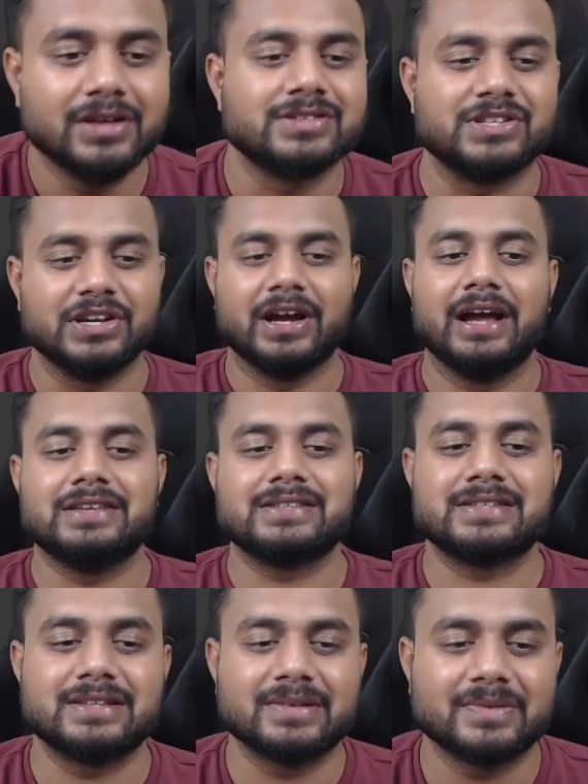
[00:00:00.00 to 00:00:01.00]
See
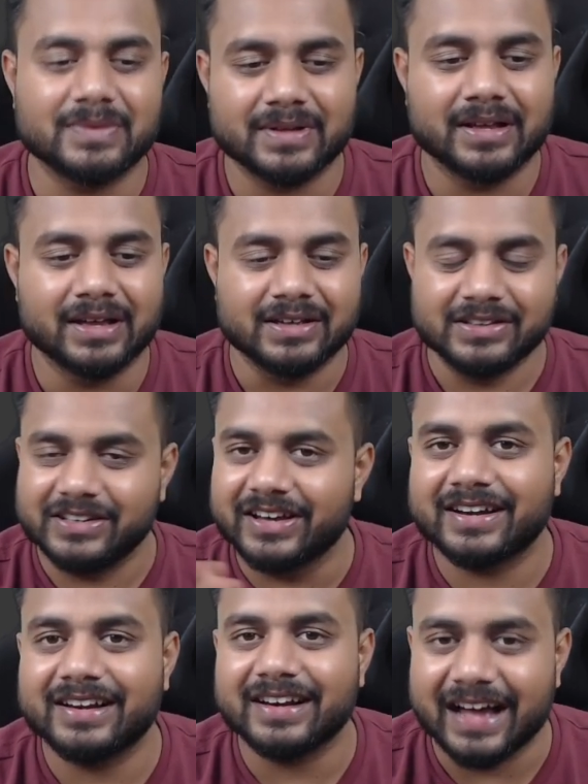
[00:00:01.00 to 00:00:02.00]
guys,
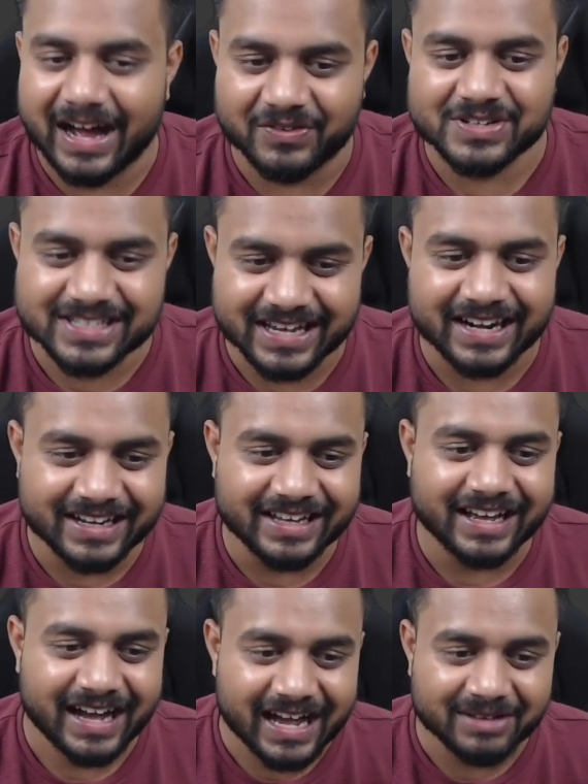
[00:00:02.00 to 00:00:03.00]
here I'm getting
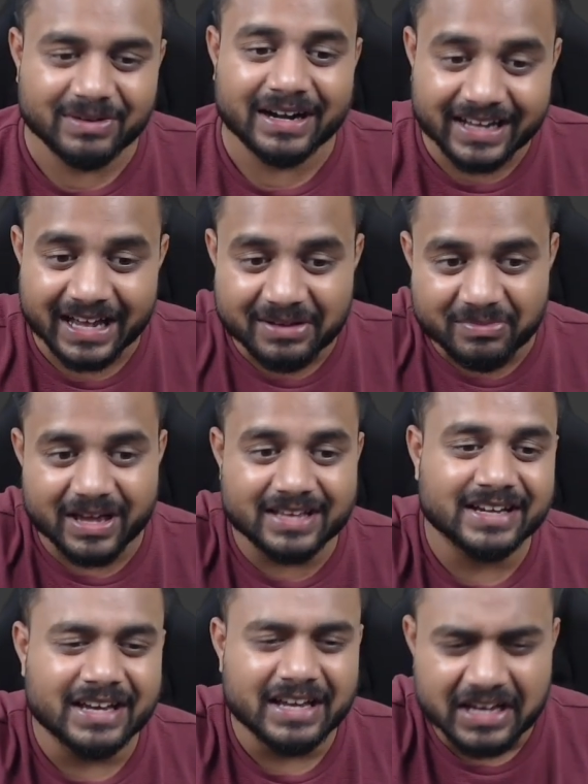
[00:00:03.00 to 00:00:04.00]
an image
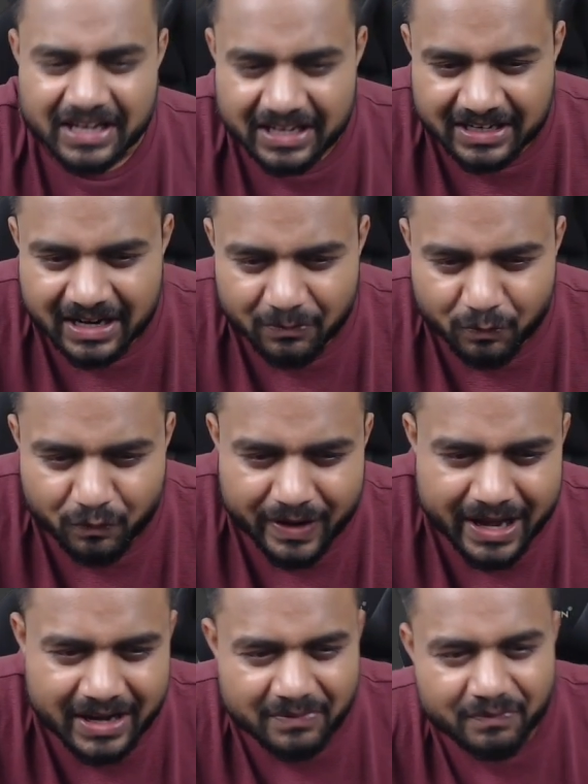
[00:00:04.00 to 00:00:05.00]
in a
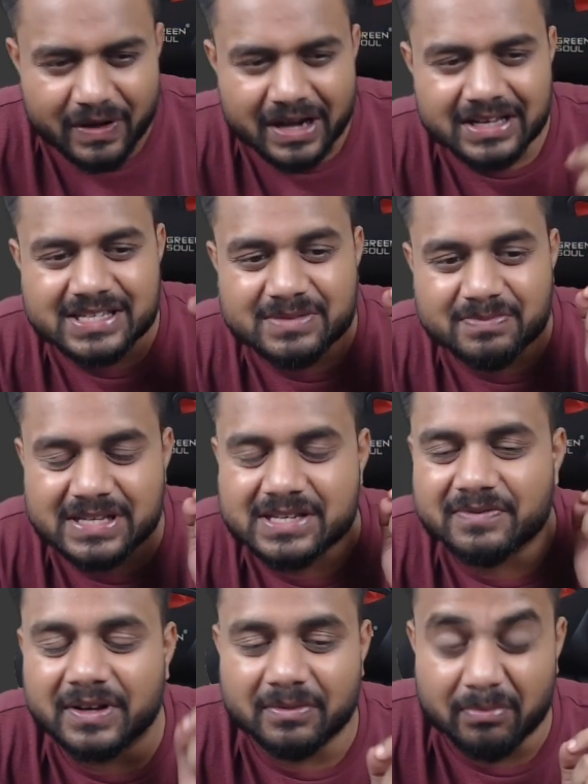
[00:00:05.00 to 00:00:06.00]
very very
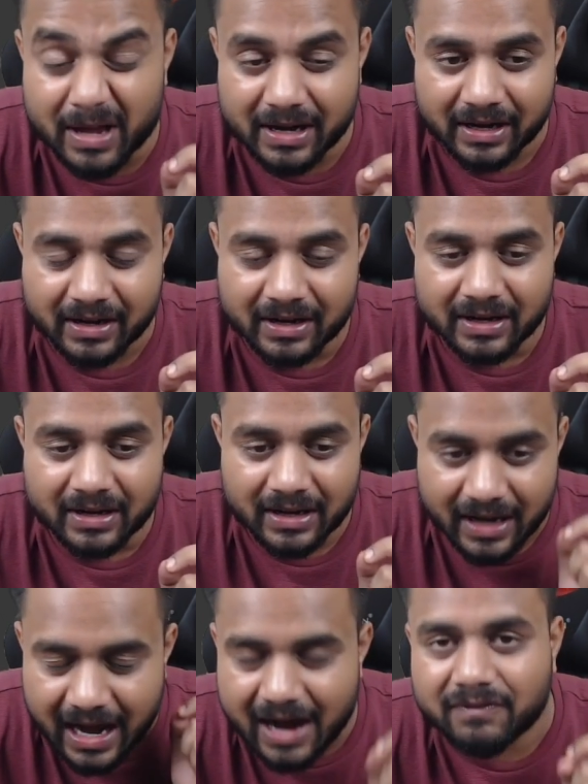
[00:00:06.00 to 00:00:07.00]
specific manner
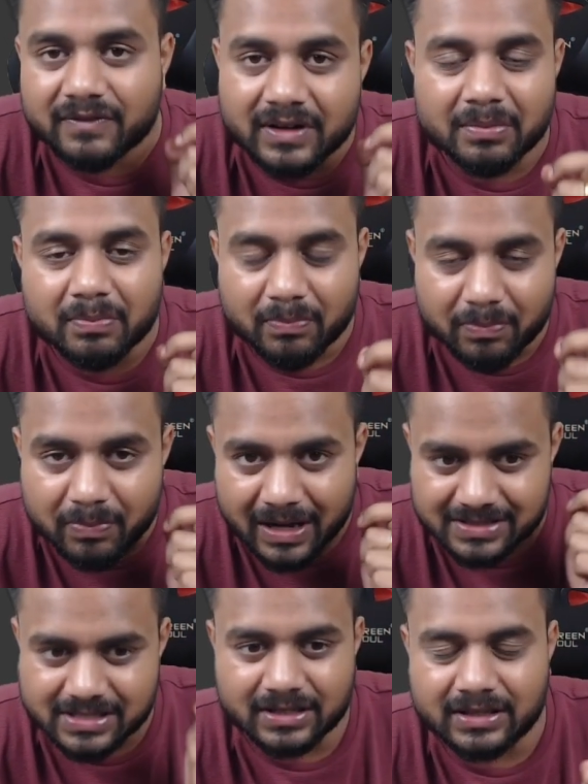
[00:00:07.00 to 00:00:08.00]
after
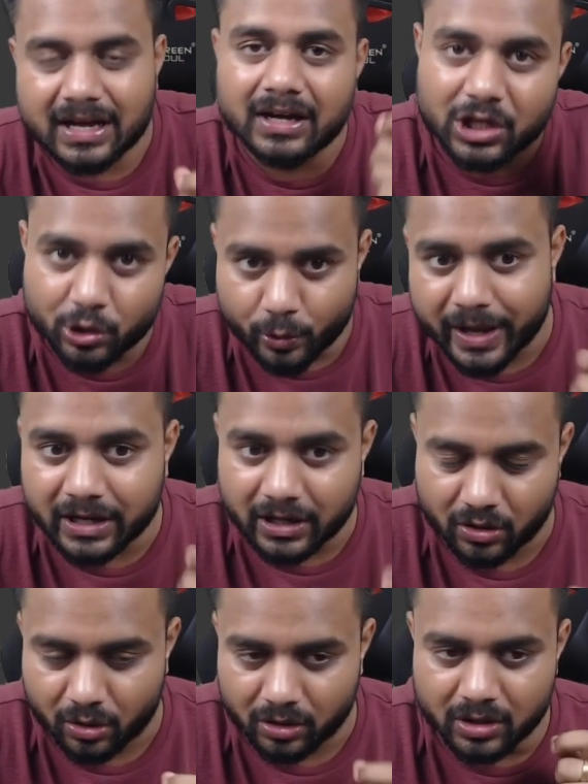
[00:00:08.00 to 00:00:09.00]
passing the query and
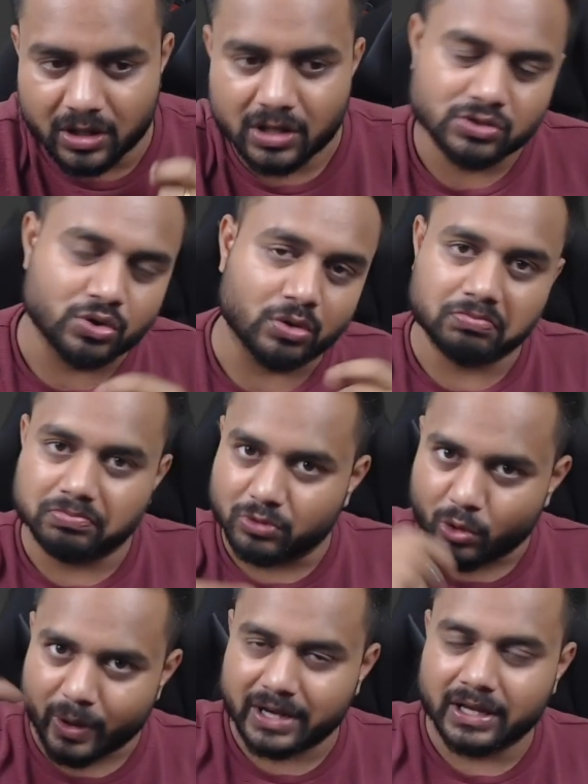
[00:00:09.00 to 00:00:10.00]
all. So
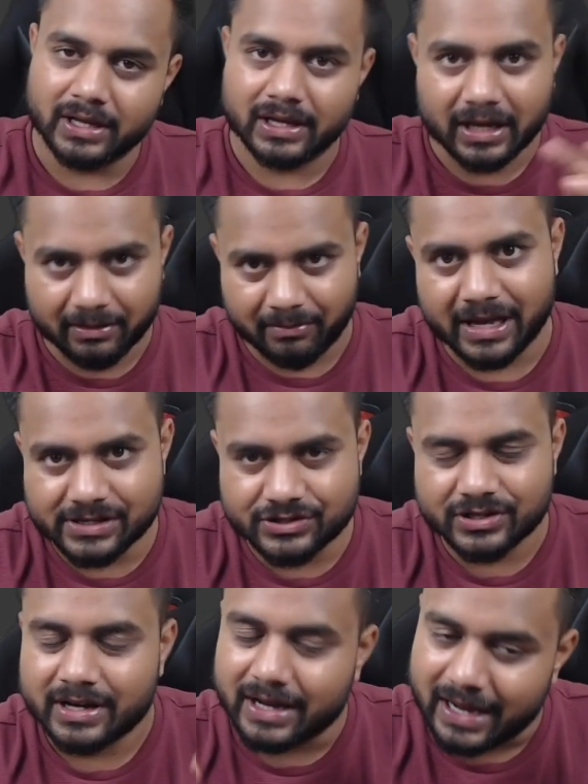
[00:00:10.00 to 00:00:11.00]
query, image,
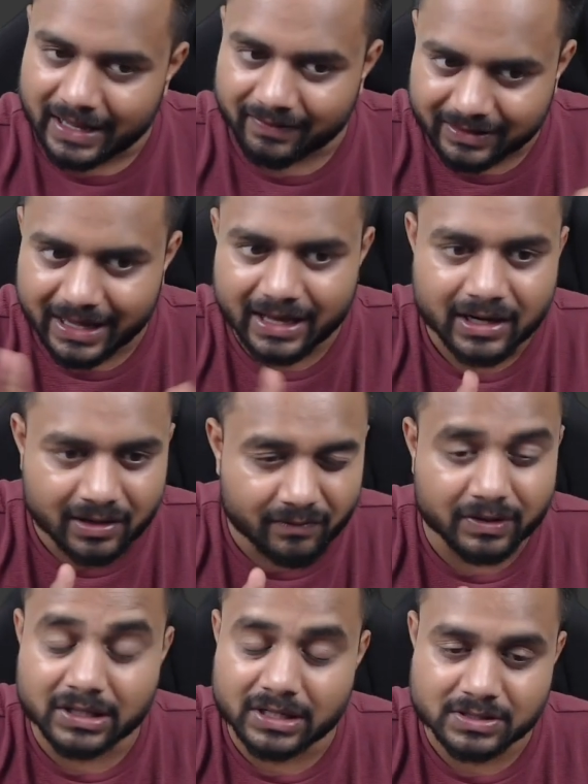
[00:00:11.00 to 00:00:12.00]
and then
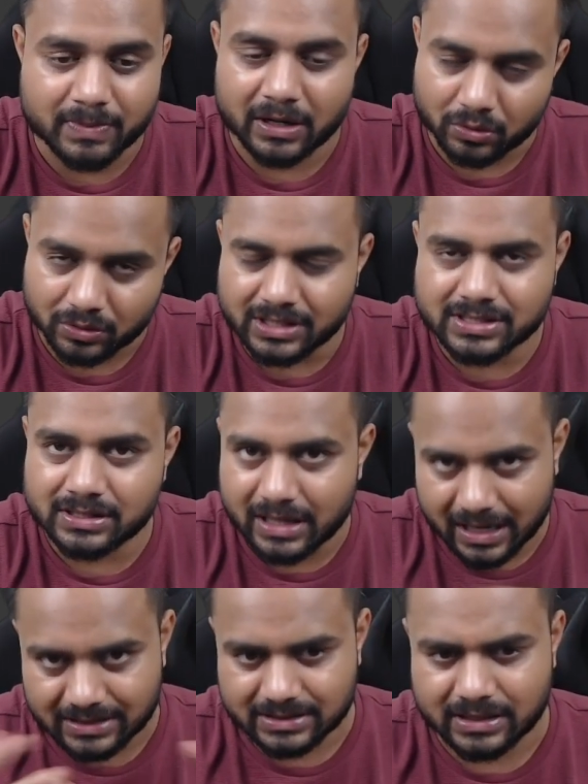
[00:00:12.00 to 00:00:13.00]
with respect to this
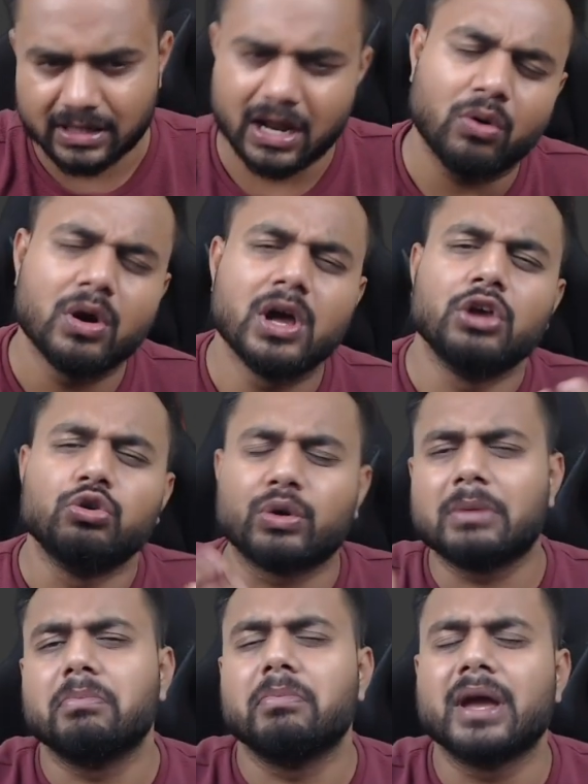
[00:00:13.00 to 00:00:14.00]
answer. Now you
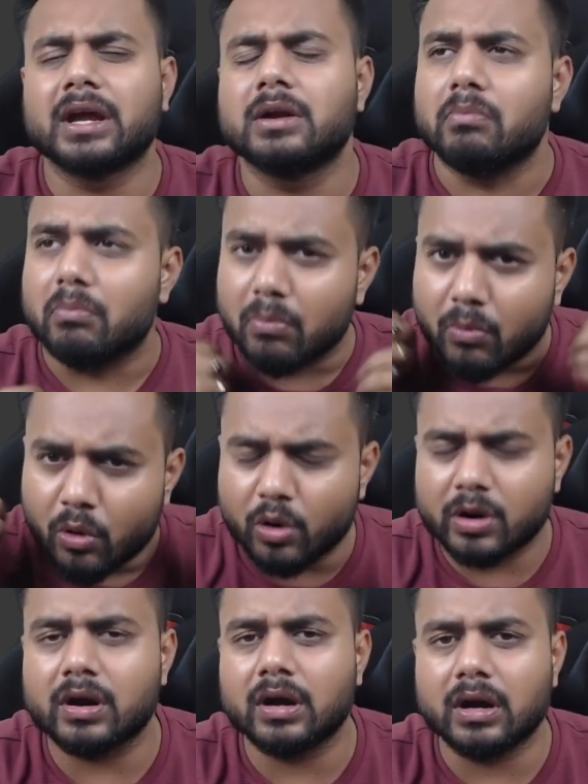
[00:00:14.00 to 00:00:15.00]
can make it
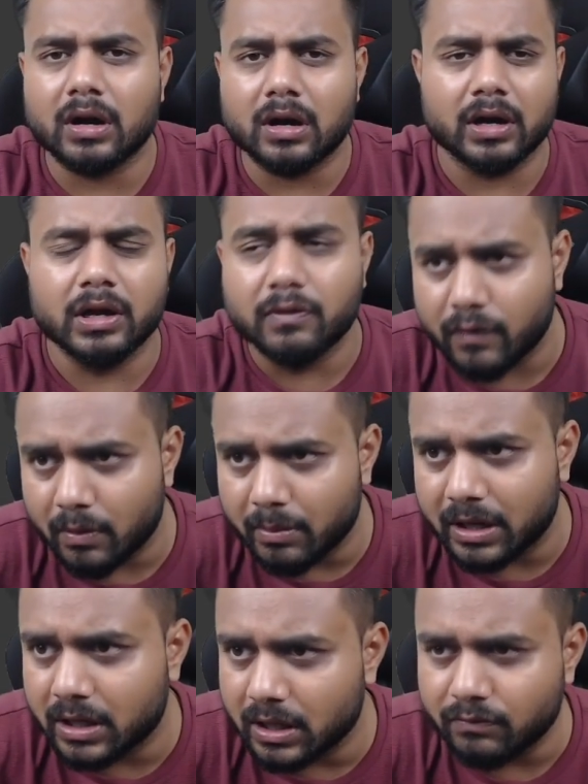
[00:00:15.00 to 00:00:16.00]
more informative.